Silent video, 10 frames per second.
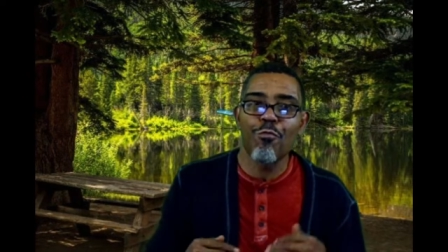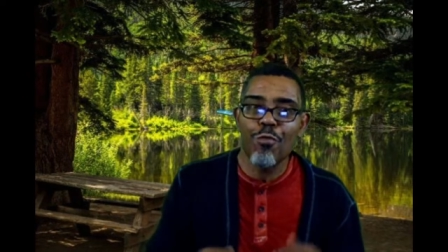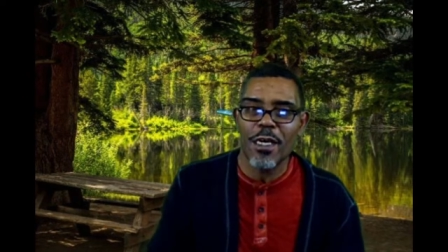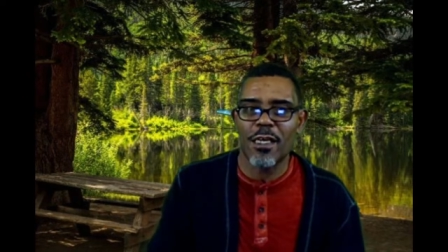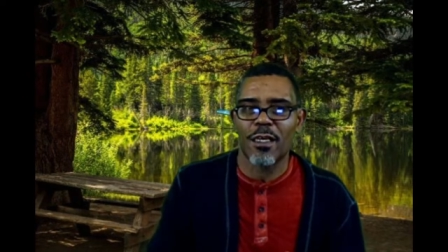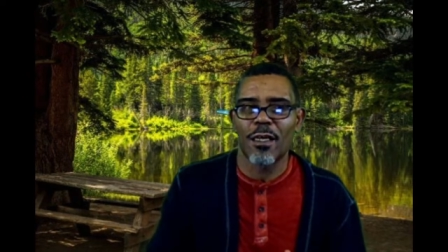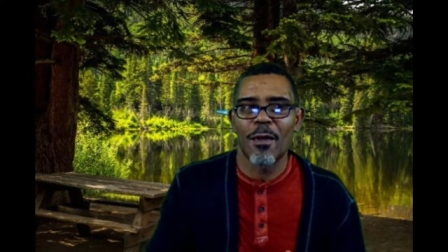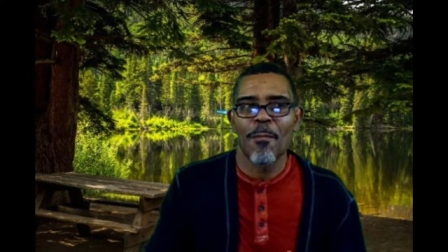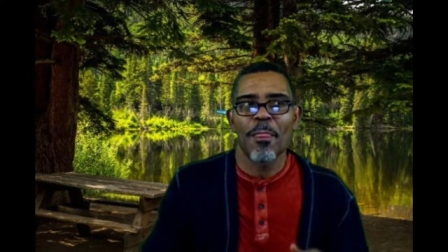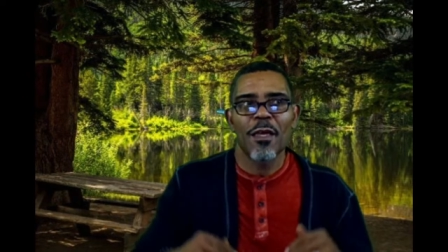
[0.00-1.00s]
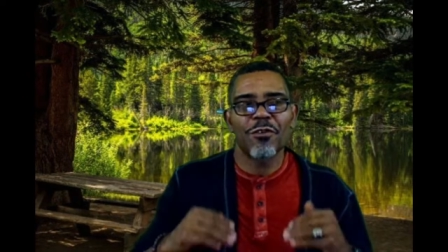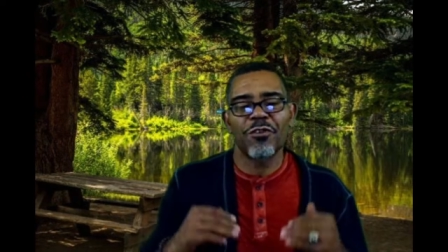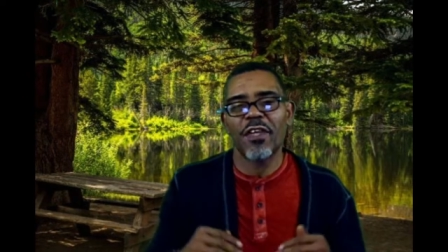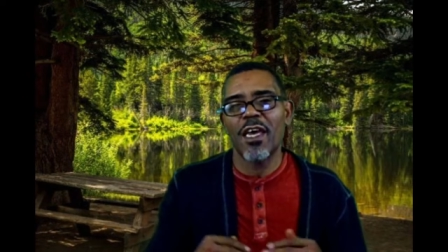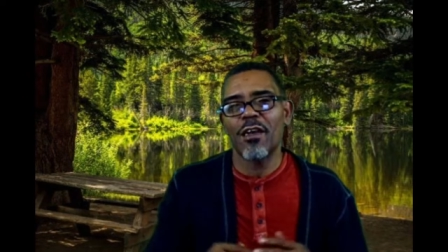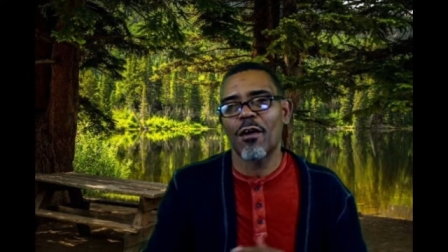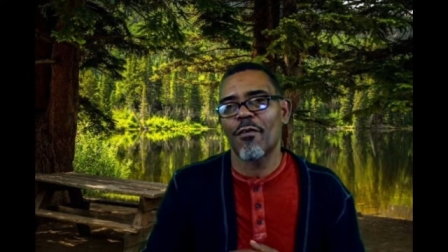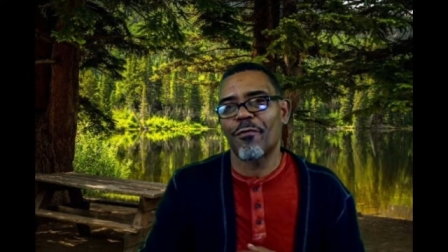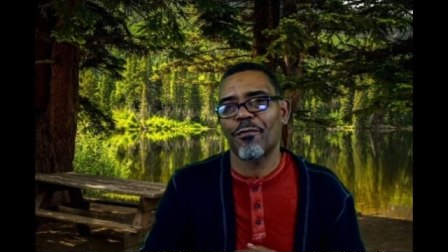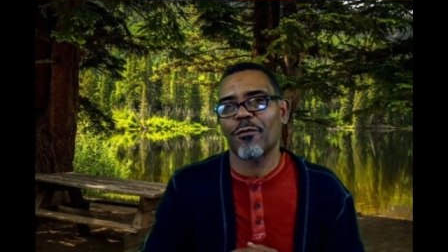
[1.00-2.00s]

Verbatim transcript: weak state of